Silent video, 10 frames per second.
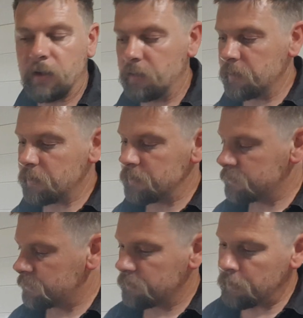Hi guys,
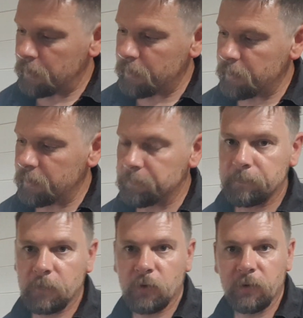uh,
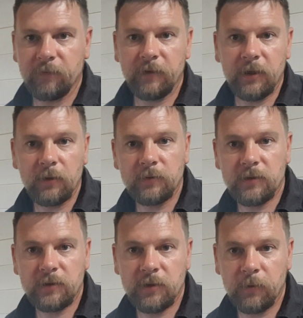quick video
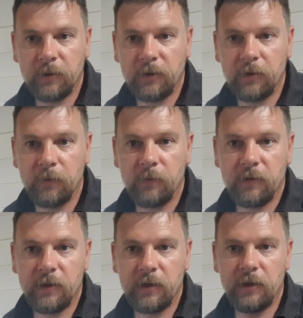just showing you
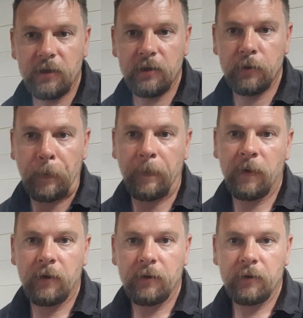the
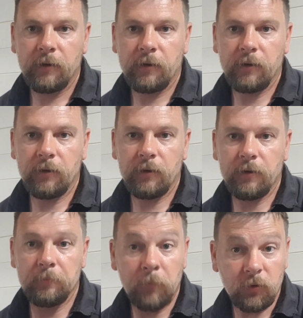uh,
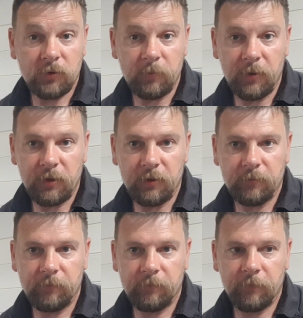monster bucket
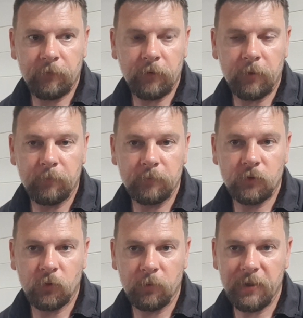from
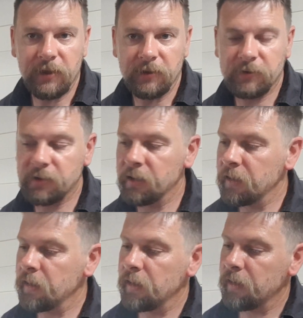Tor
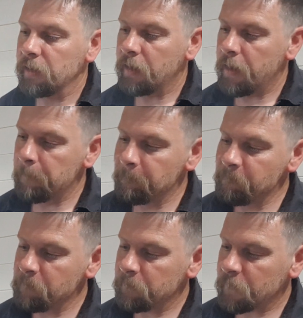
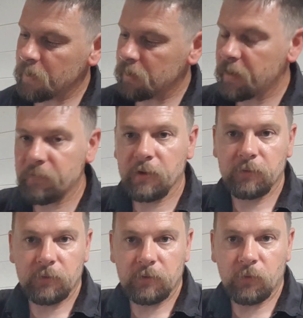Um, have you
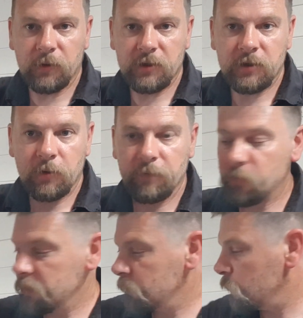a quick show of
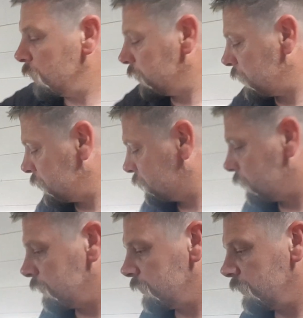what, what you get
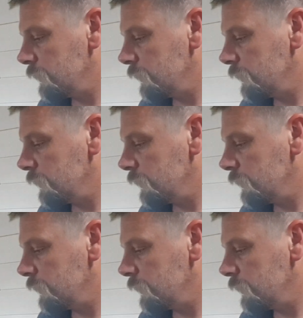inside.